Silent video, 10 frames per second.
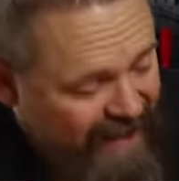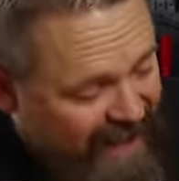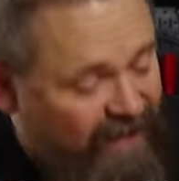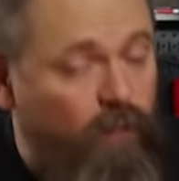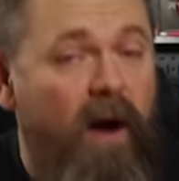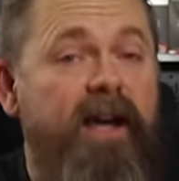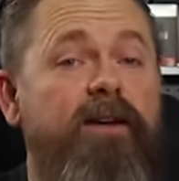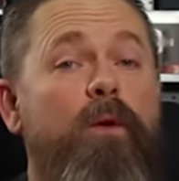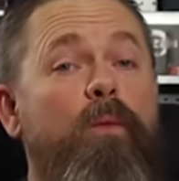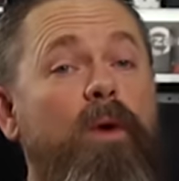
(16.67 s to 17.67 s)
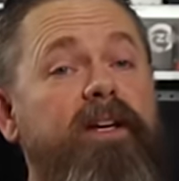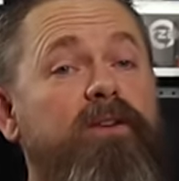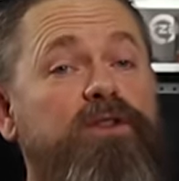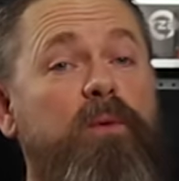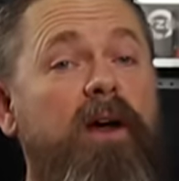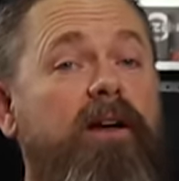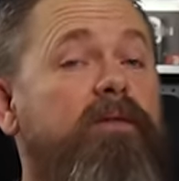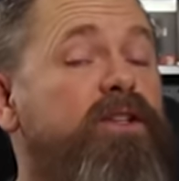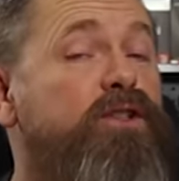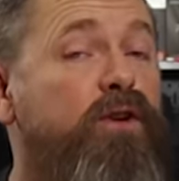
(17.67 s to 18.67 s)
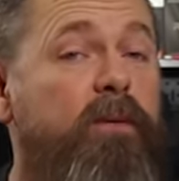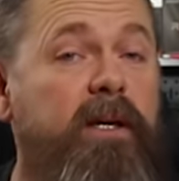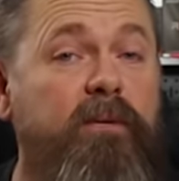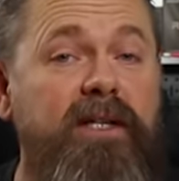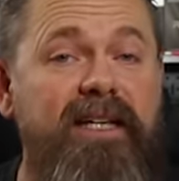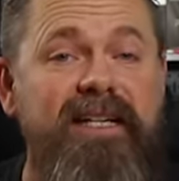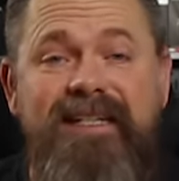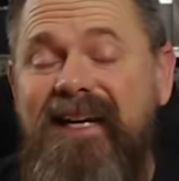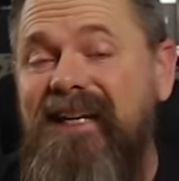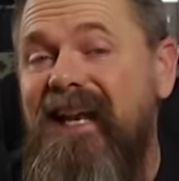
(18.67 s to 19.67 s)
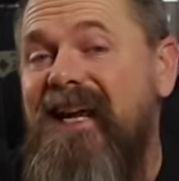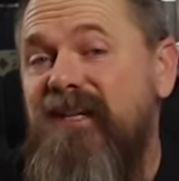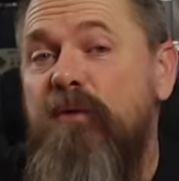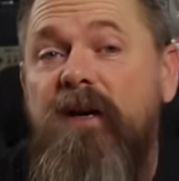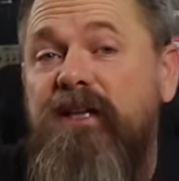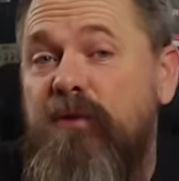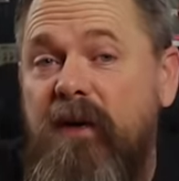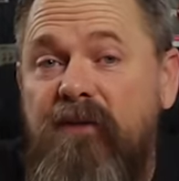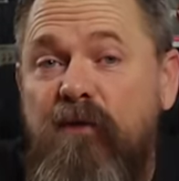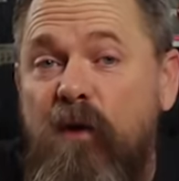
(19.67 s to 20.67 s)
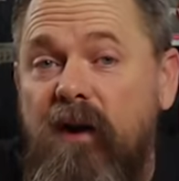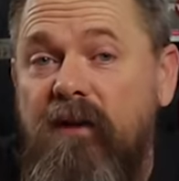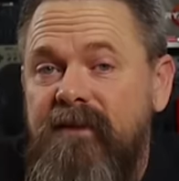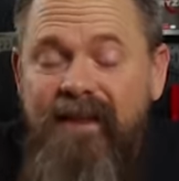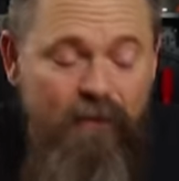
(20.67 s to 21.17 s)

That's right, Windows 12 is due to be released in late 2024.